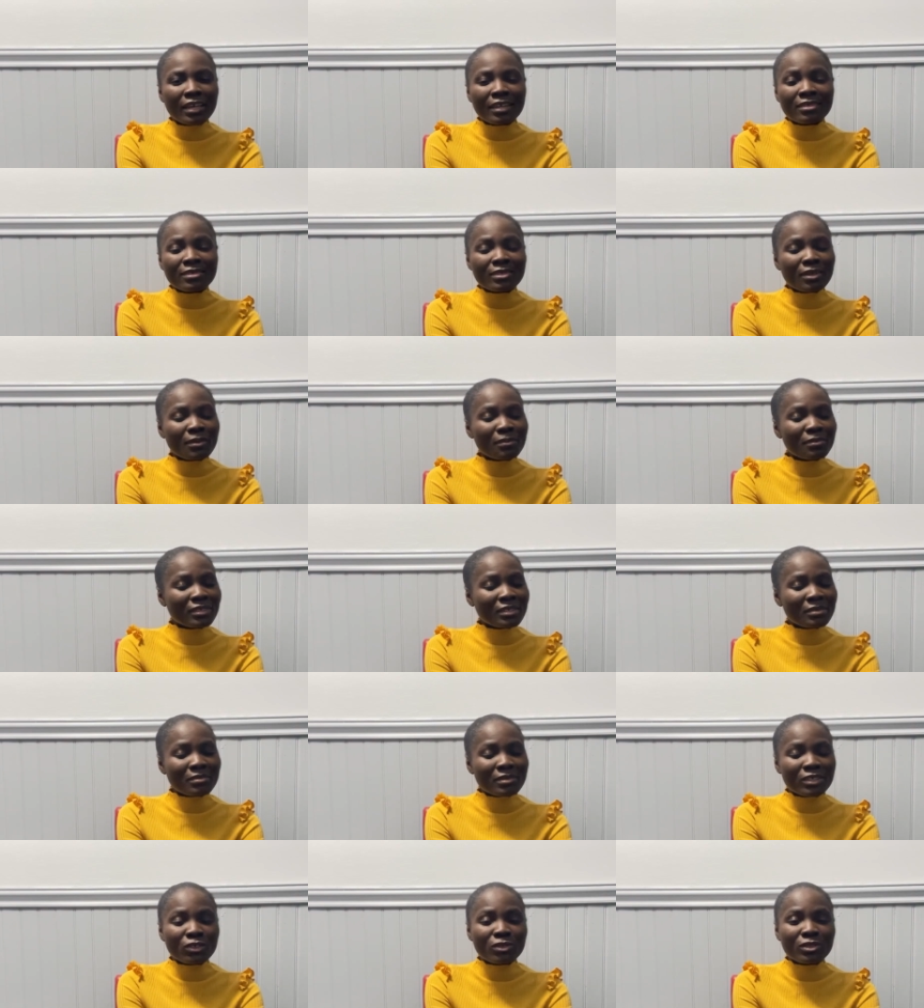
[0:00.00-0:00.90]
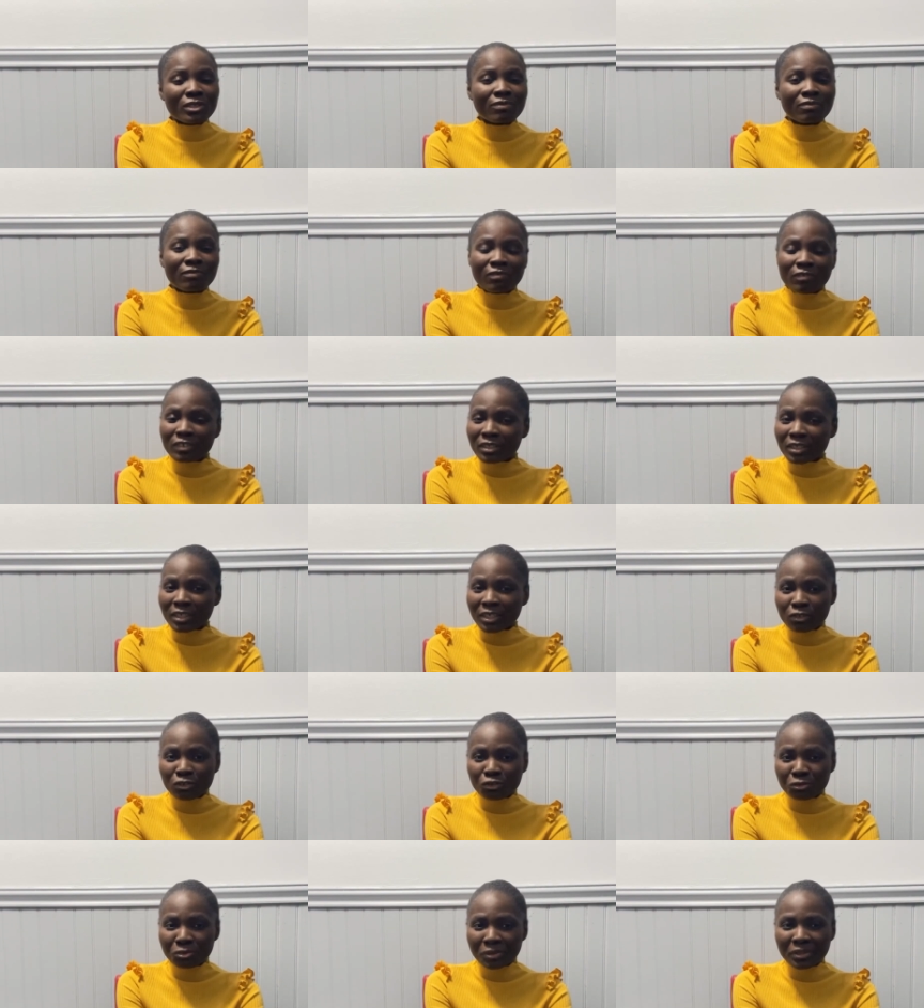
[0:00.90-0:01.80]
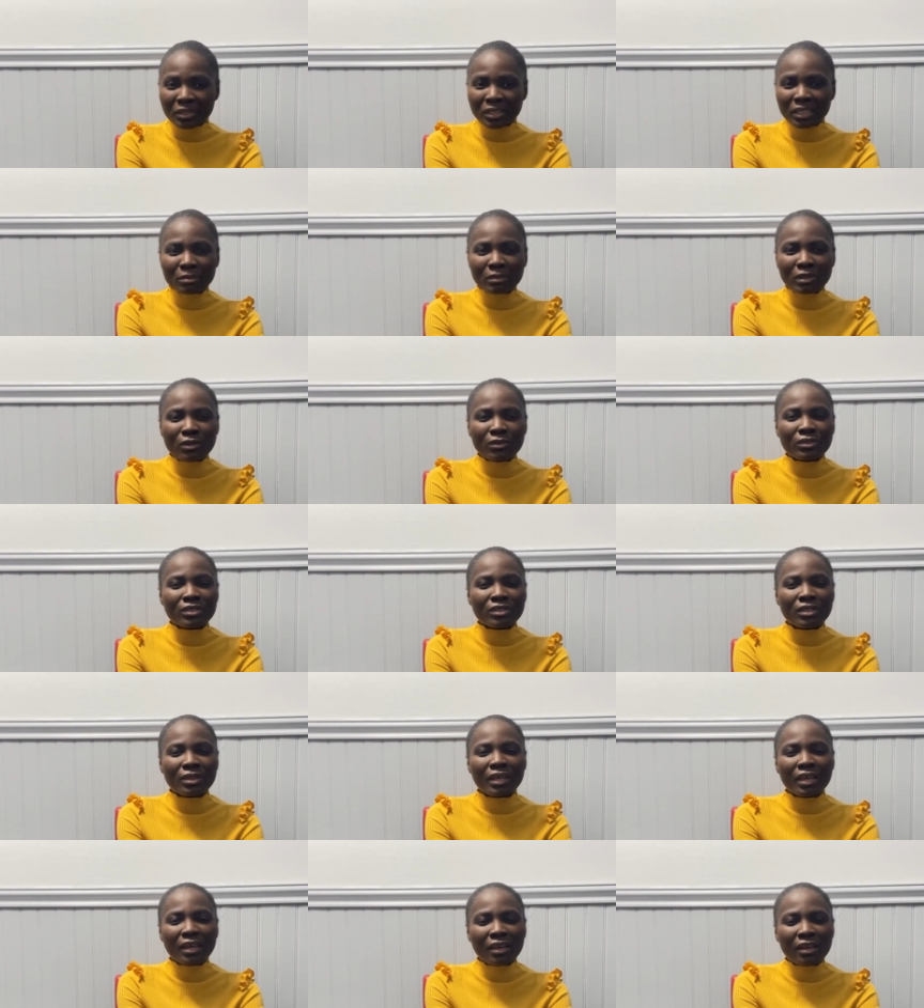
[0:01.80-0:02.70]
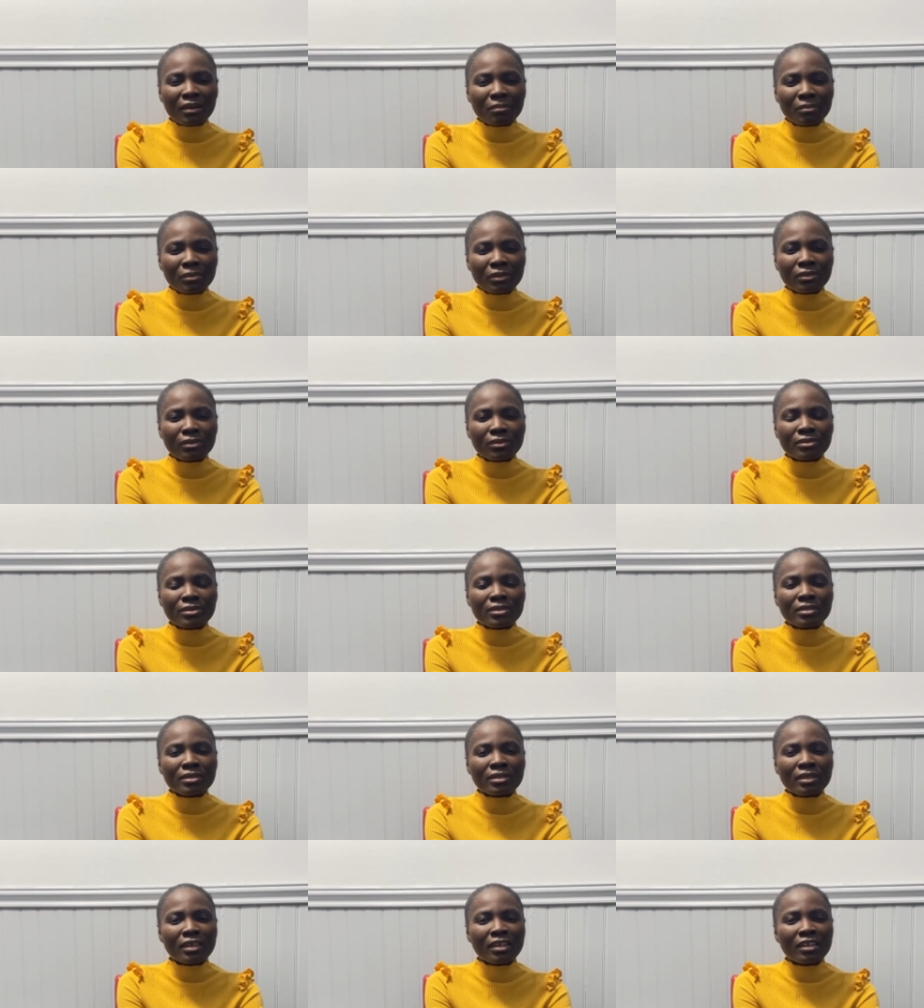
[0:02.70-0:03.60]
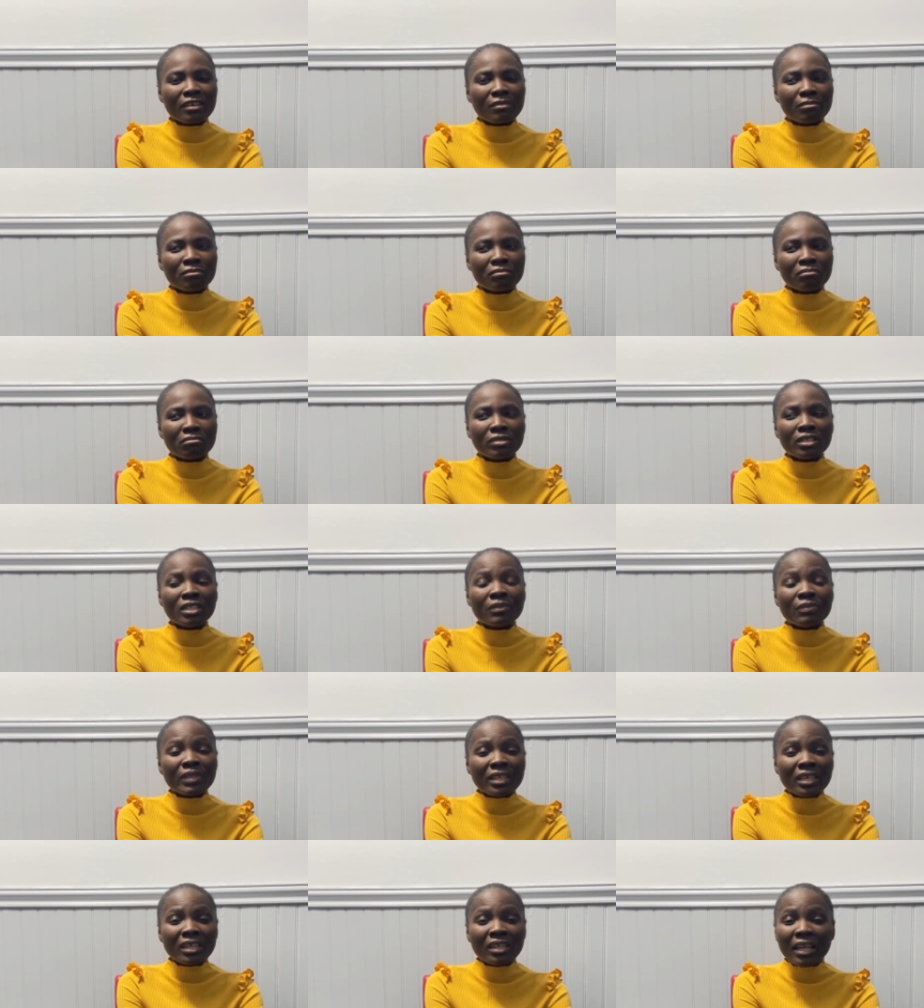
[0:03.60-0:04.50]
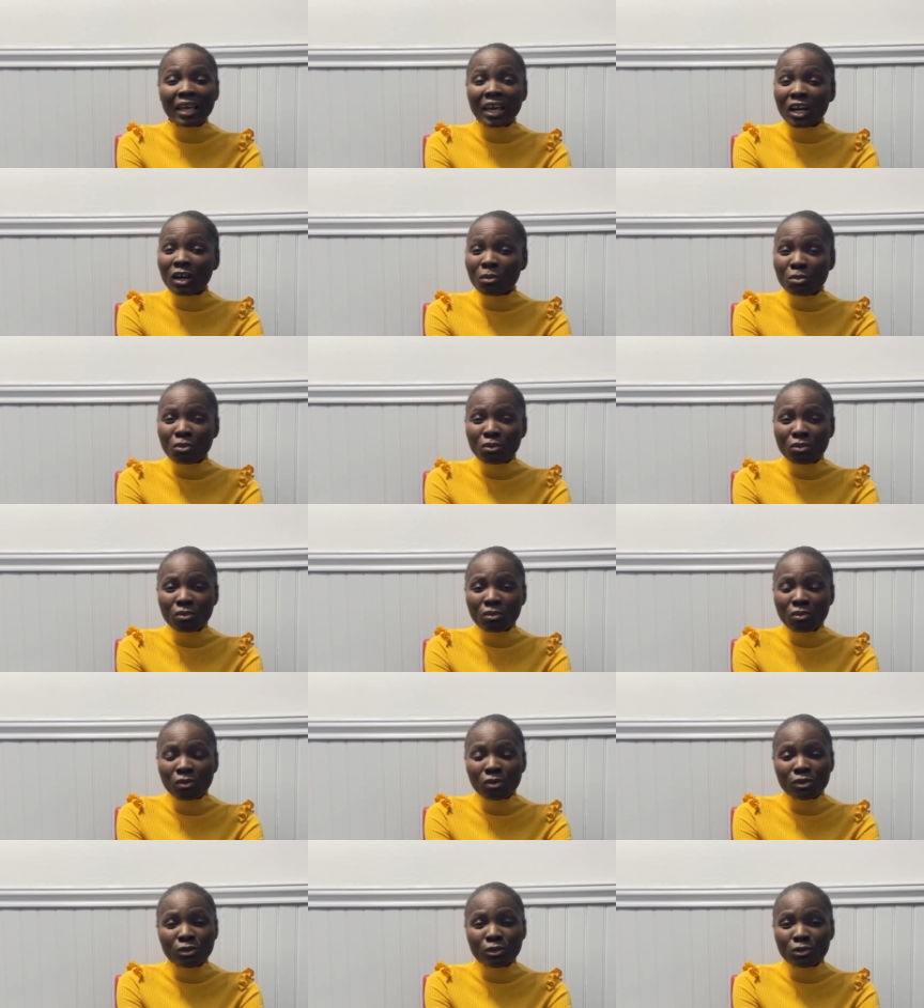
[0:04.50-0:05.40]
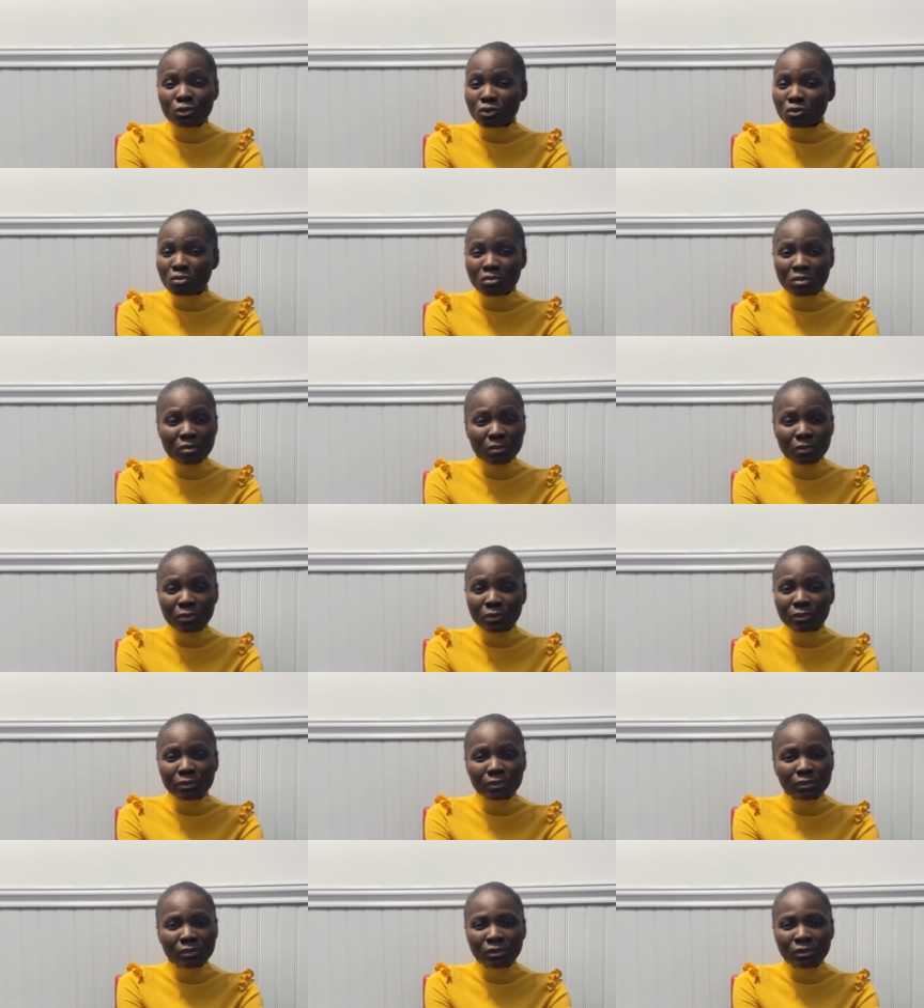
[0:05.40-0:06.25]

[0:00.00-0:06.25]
And sometimes I just feel like throwing them out there because I believe it can help one or two people,